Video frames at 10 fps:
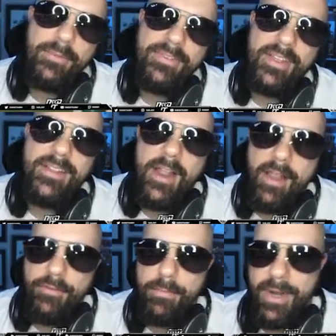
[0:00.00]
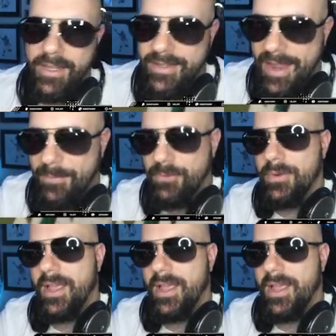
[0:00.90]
We send out everybody. He came through the